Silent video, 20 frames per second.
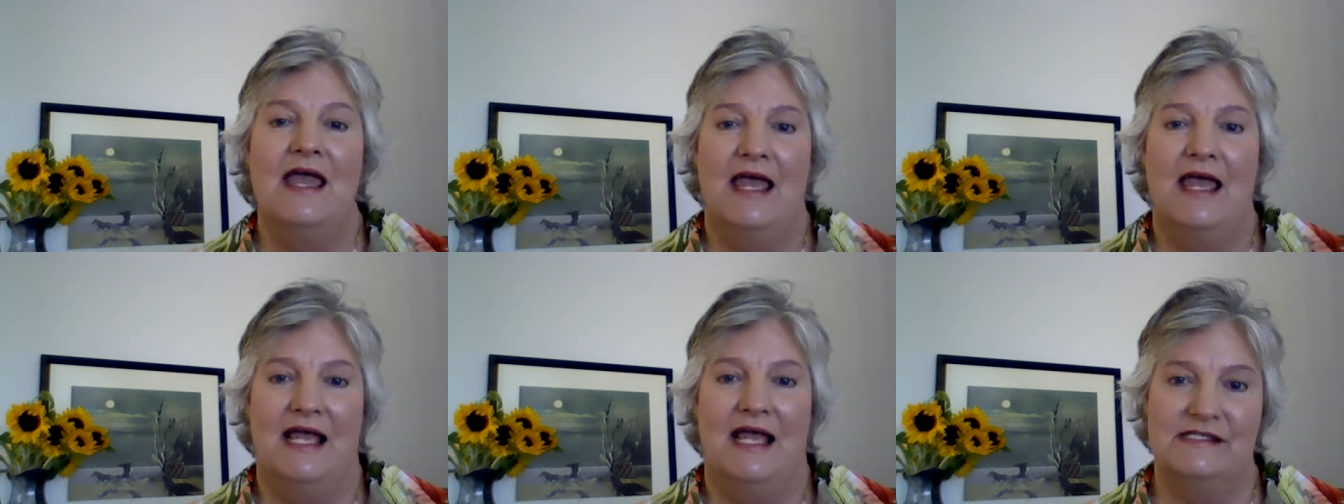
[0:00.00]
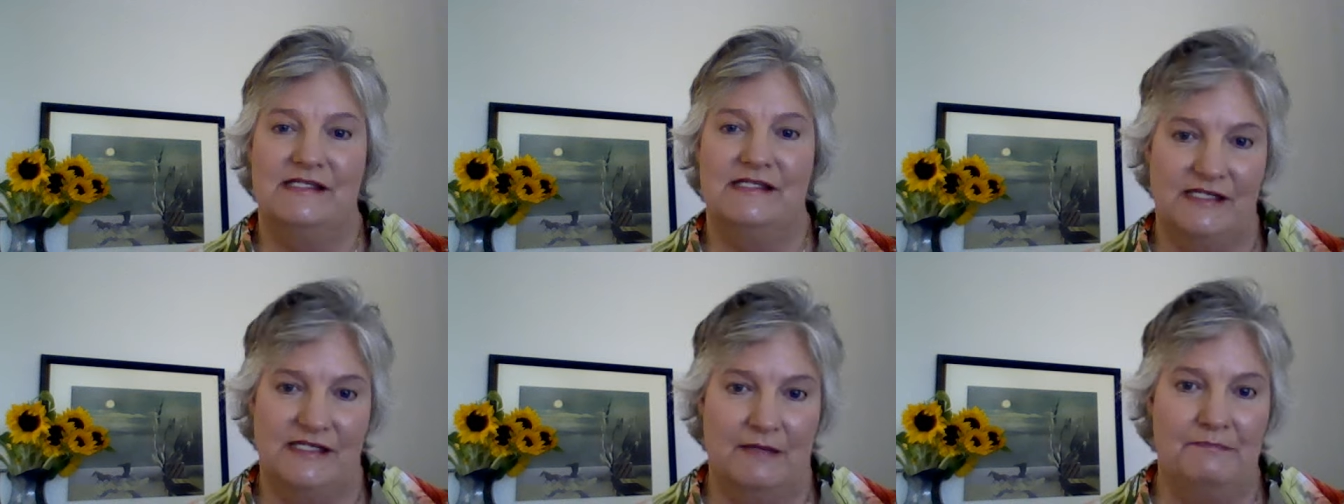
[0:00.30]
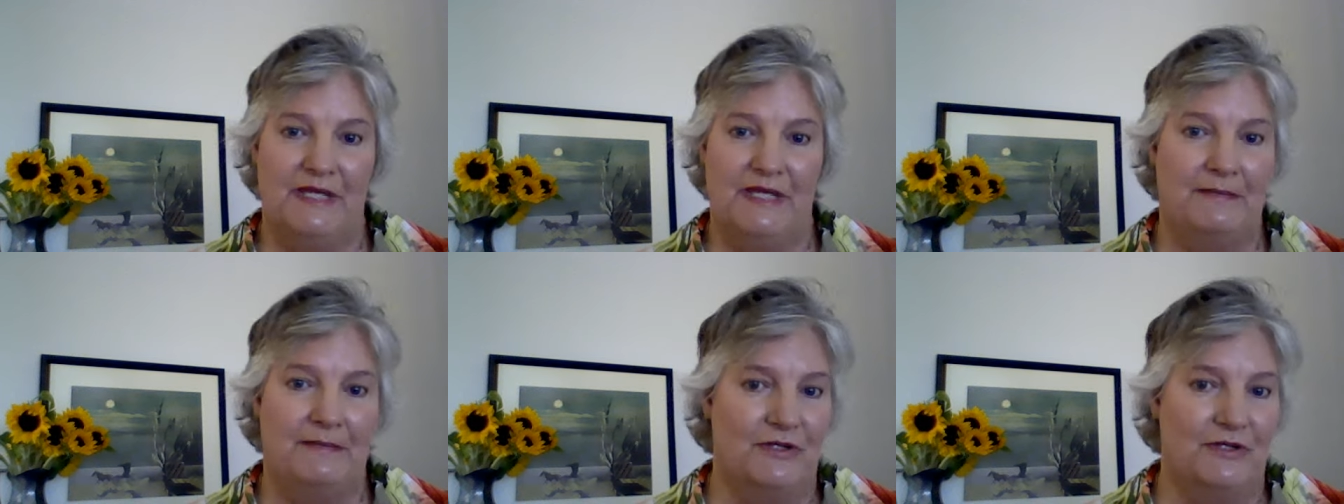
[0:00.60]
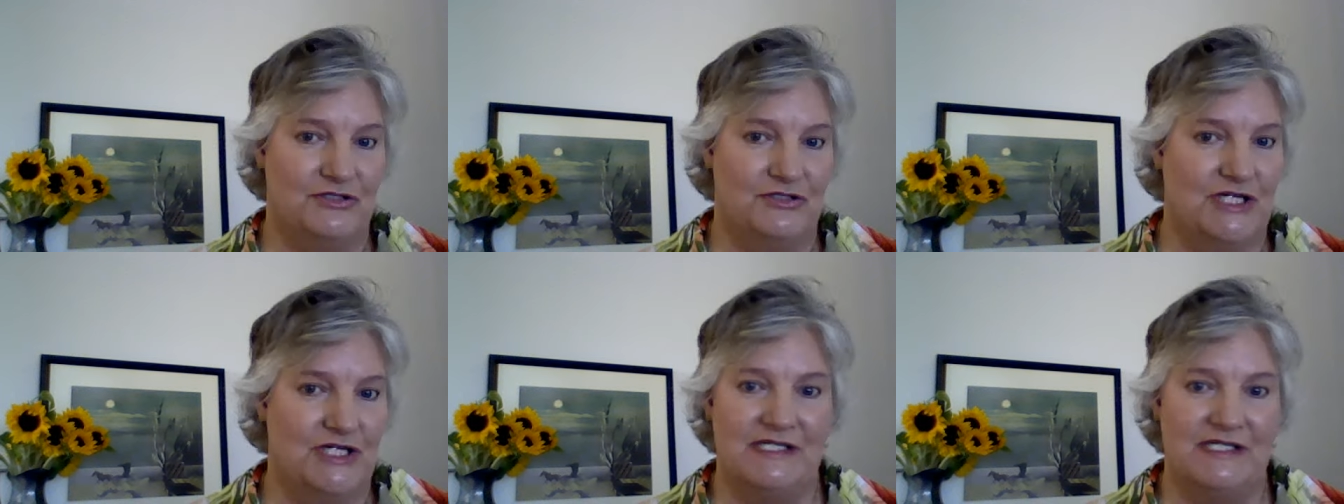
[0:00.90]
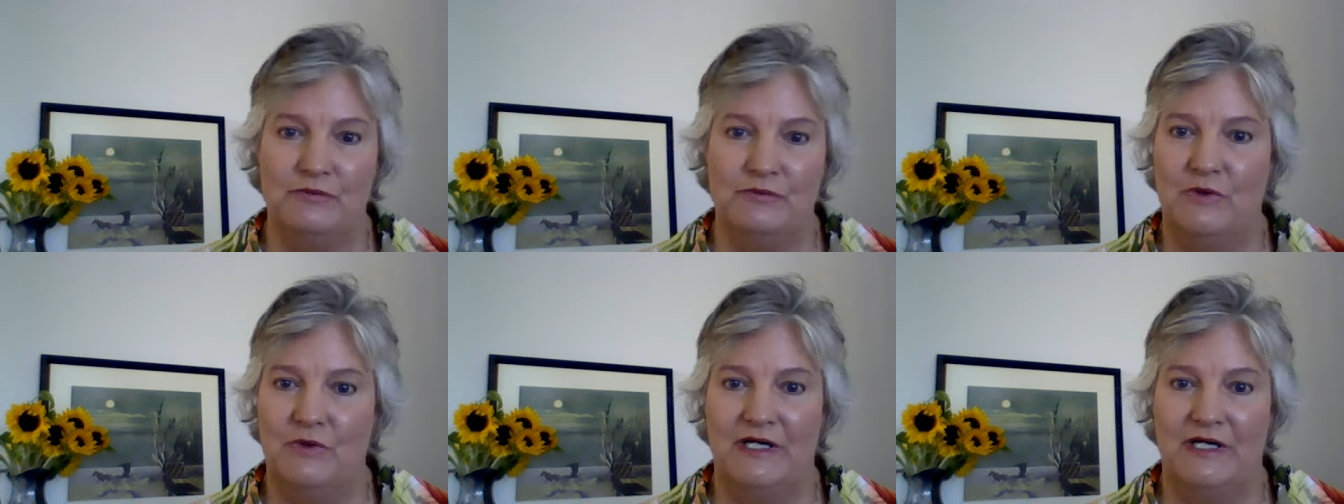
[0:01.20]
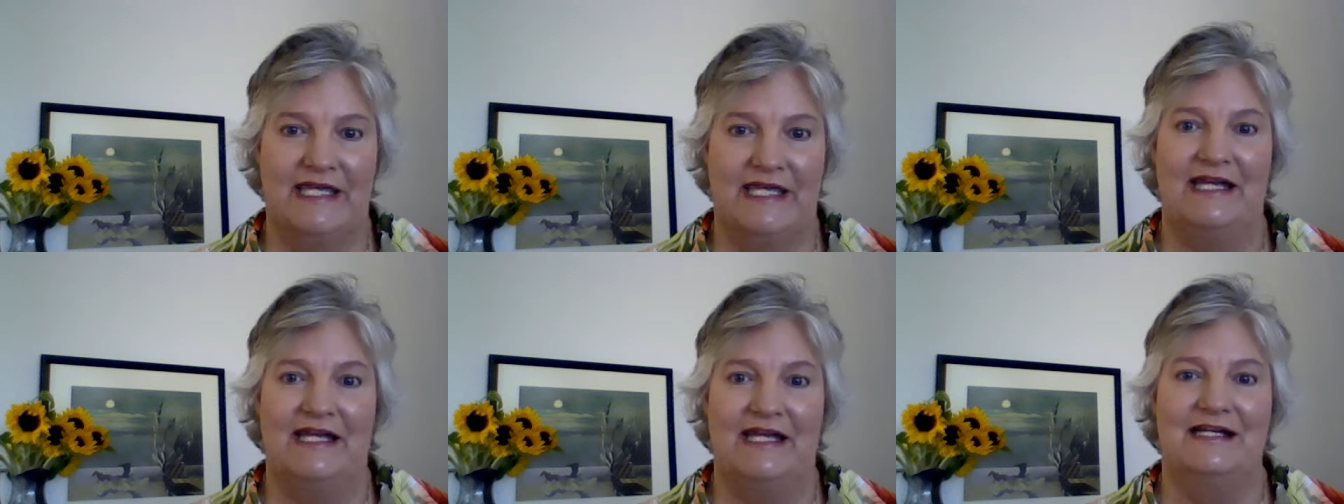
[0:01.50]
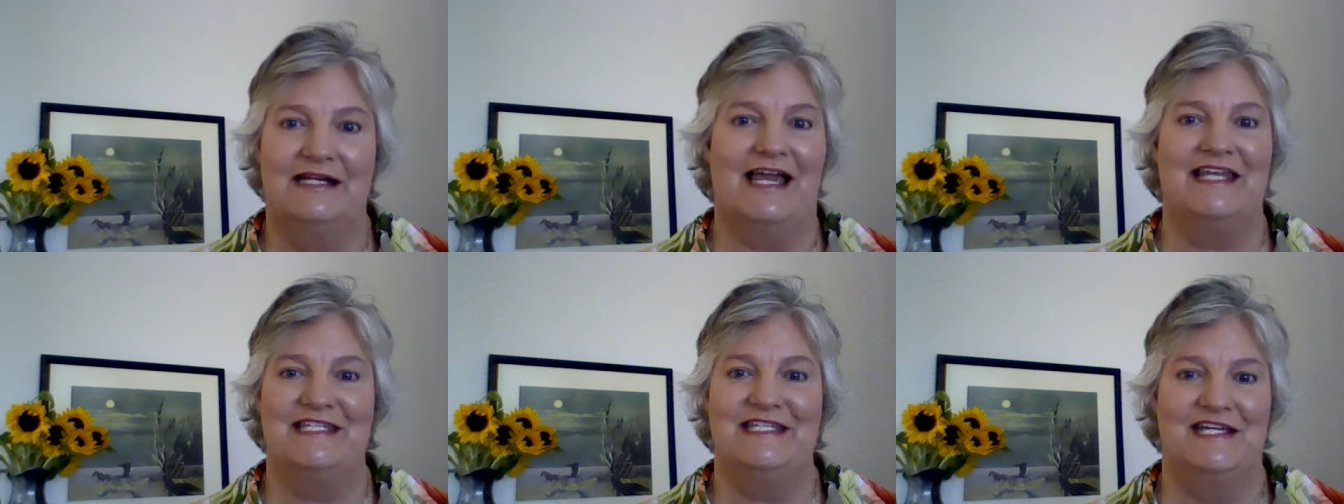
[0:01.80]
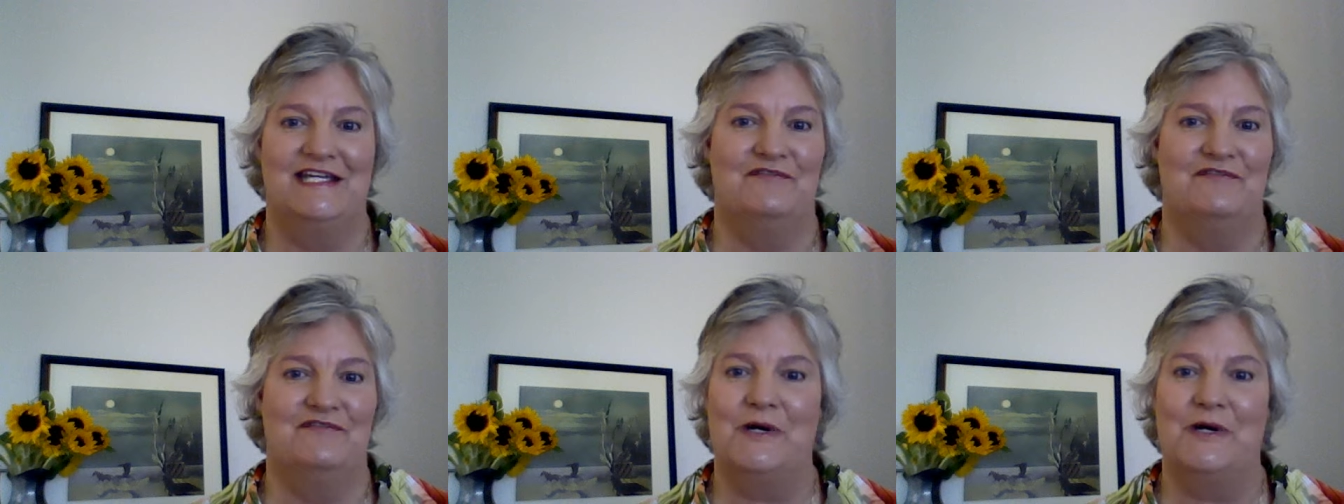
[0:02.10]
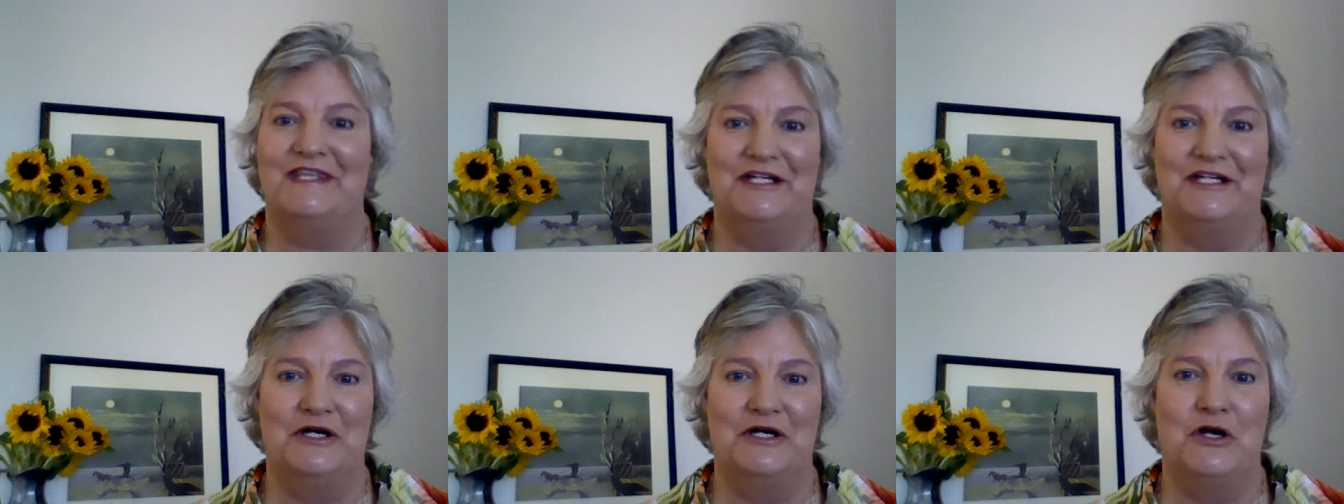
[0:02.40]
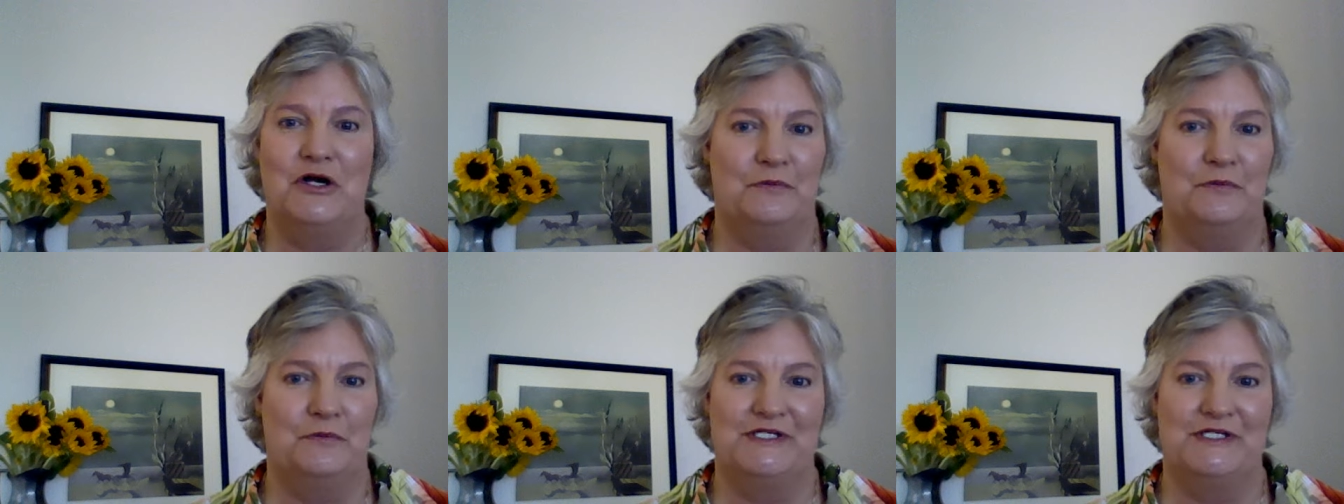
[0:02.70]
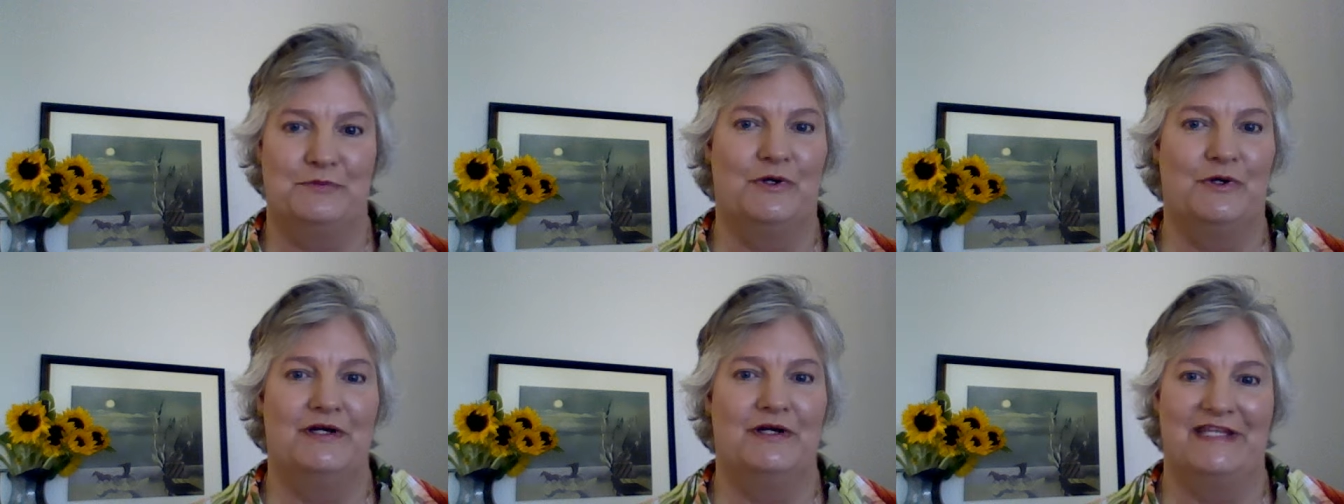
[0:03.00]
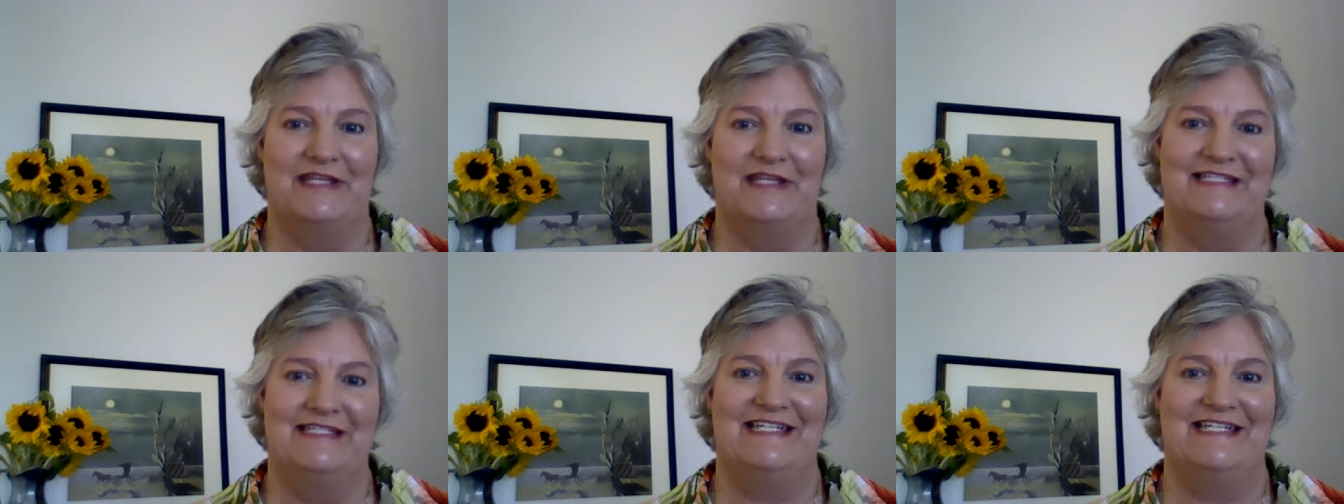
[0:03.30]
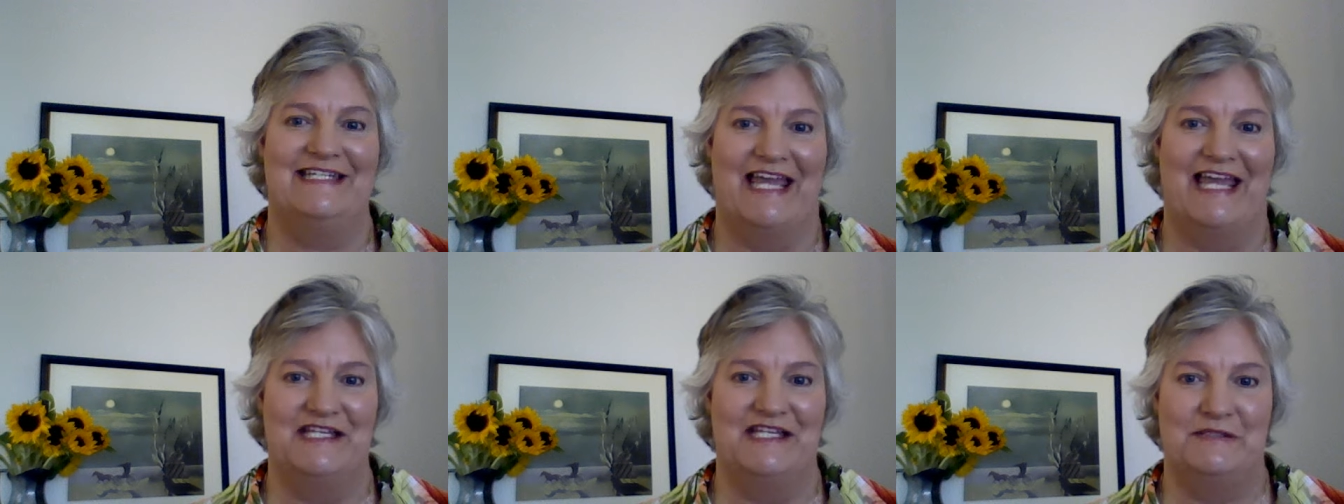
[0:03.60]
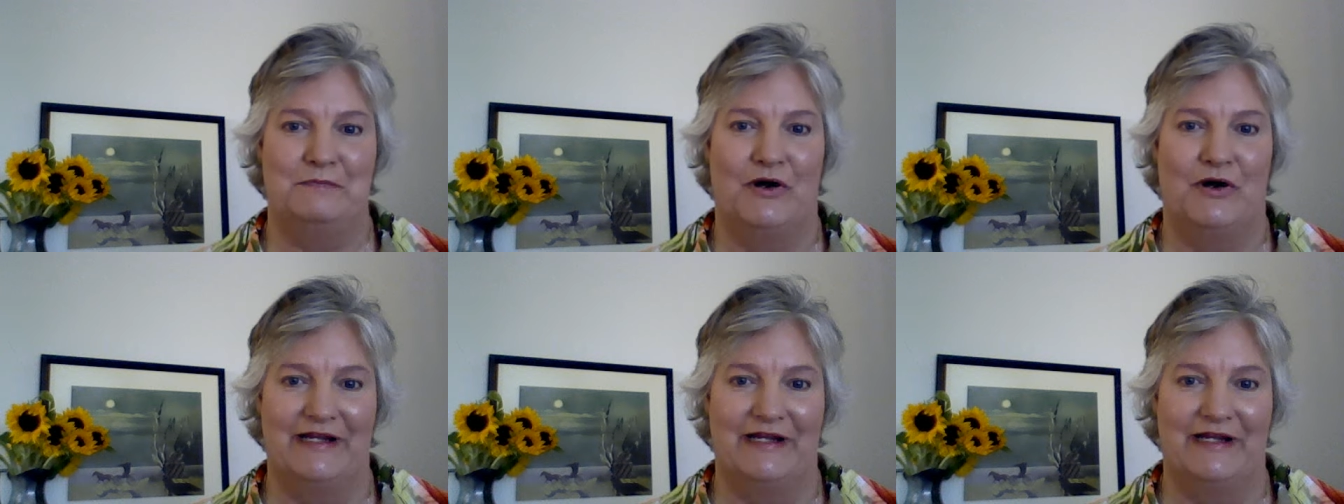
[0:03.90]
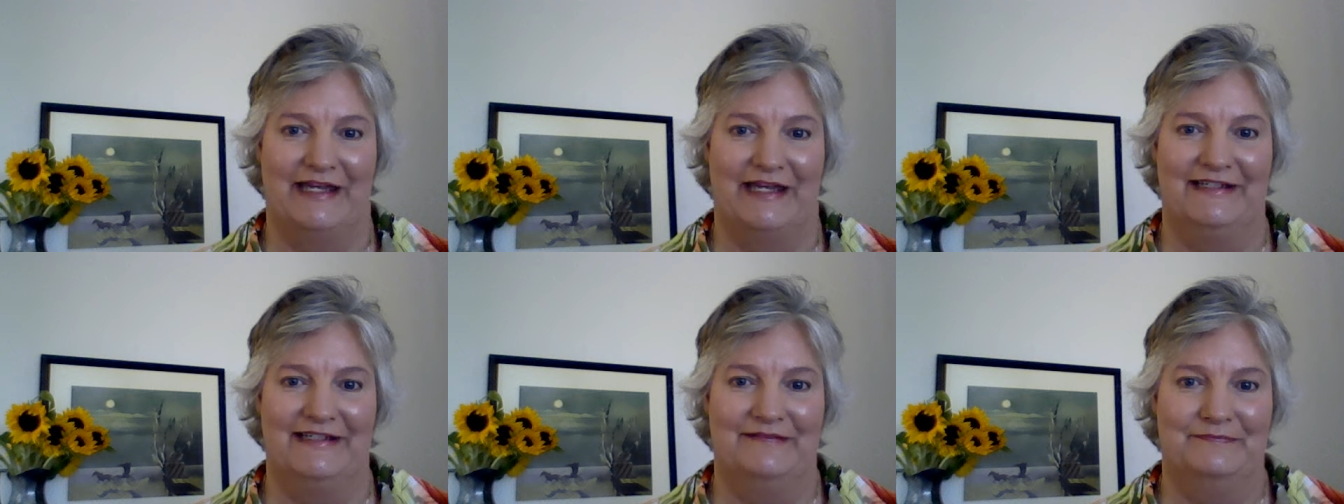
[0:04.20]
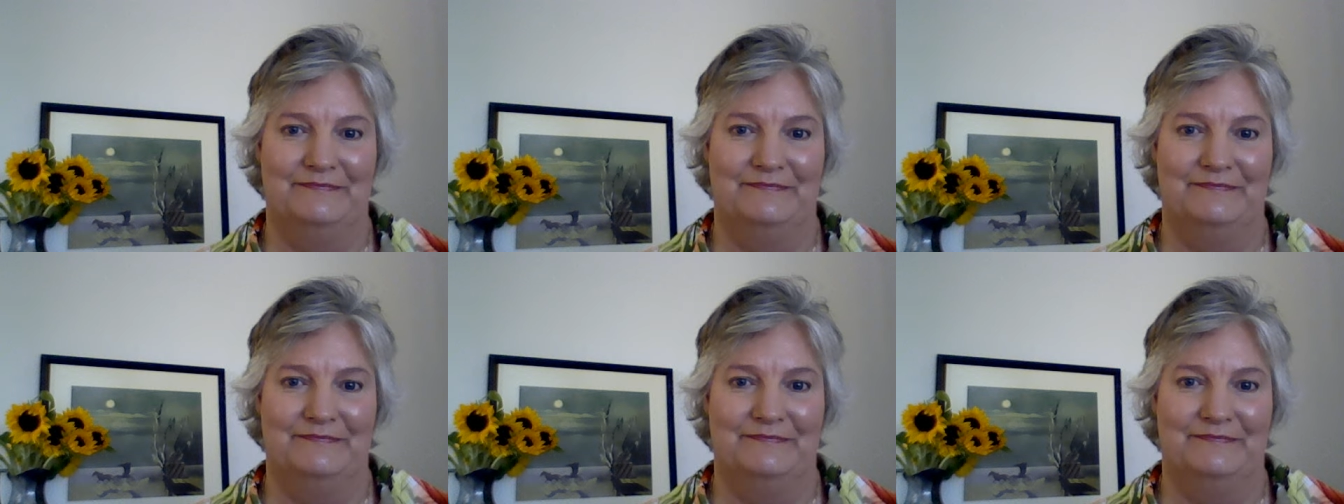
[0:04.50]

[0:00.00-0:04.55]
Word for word: And some people just want to get an idea of what their home is worth in today's market.